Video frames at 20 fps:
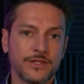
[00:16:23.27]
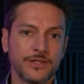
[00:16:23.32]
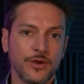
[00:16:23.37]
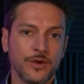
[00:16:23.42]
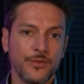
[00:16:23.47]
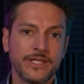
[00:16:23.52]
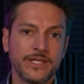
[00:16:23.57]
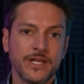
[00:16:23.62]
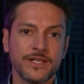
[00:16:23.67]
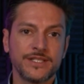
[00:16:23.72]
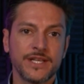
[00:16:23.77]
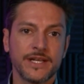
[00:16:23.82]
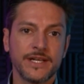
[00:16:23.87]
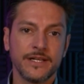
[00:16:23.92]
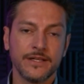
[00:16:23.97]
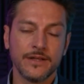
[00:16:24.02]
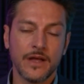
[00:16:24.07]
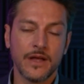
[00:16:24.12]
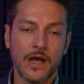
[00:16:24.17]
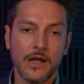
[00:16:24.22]
So we touched on
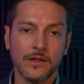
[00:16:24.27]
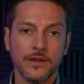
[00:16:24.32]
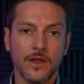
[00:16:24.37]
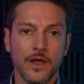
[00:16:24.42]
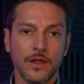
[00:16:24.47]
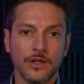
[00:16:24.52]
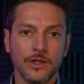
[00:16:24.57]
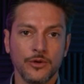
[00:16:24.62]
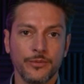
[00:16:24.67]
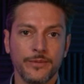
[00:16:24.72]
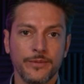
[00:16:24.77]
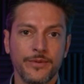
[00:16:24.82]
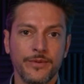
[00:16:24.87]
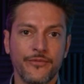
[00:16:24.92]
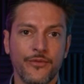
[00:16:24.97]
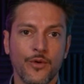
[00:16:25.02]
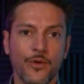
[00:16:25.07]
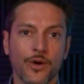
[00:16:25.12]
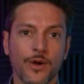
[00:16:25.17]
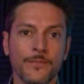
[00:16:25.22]
it a little bit
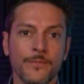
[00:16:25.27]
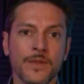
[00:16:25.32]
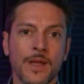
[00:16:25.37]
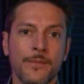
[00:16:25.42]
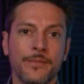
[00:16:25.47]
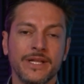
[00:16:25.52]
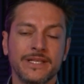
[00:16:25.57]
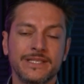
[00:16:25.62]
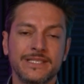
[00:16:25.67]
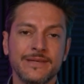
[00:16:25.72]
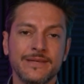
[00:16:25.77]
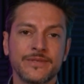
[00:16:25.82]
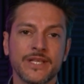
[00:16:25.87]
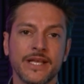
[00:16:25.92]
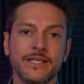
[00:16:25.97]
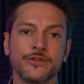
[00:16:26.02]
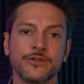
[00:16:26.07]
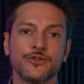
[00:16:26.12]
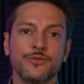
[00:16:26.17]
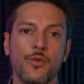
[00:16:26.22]
before, but it seems
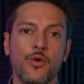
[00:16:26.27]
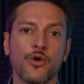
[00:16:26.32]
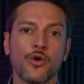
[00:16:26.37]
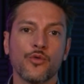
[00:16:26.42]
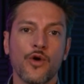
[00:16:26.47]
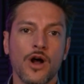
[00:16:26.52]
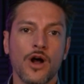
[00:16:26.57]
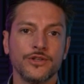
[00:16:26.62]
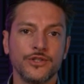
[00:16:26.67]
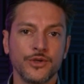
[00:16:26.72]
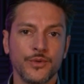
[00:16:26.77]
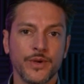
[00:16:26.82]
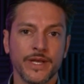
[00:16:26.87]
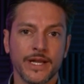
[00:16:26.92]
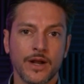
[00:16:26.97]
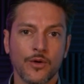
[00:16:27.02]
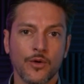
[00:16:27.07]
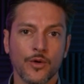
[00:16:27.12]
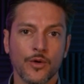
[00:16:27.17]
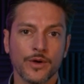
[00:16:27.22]
like there's more wrongdoing
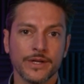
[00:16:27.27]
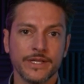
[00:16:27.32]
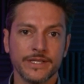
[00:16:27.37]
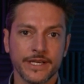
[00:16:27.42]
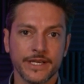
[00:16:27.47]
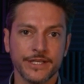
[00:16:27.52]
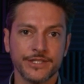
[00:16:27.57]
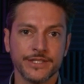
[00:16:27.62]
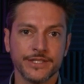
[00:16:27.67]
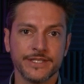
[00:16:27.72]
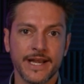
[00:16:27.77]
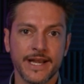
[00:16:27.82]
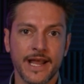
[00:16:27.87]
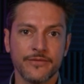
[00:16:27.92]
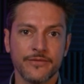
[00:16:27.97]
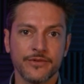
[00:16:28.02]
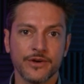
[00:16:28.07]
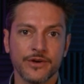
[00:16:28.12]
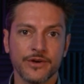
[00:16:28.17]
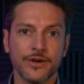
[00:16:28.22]
in our organizations than
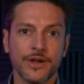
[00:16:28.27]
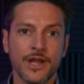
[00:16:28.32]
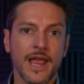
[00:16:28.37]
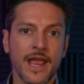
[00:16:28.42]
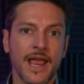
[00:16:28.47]
ever.